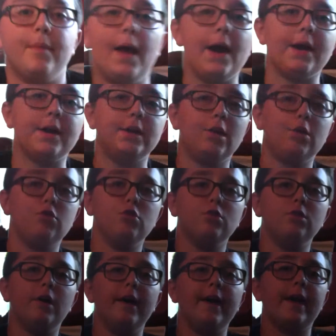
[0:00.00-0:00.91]
not going to do
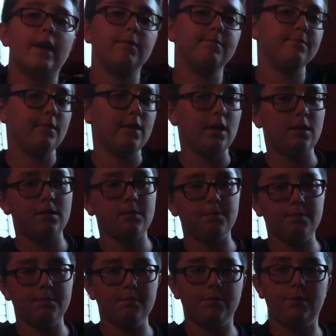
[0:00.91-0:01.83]
like
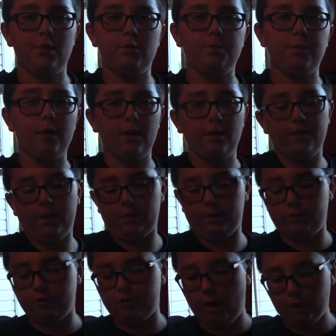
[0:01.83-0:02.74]
this part, like
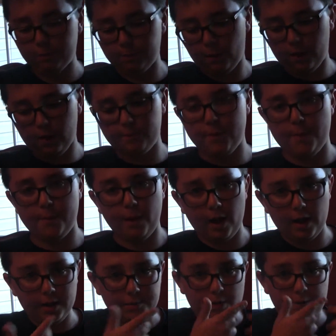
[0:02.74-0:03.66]
chest part of my
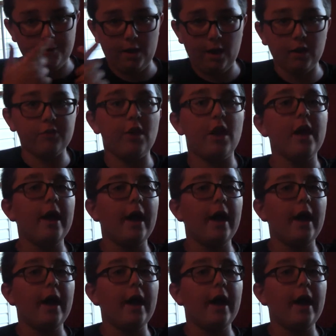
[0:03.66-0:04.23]
body, my face.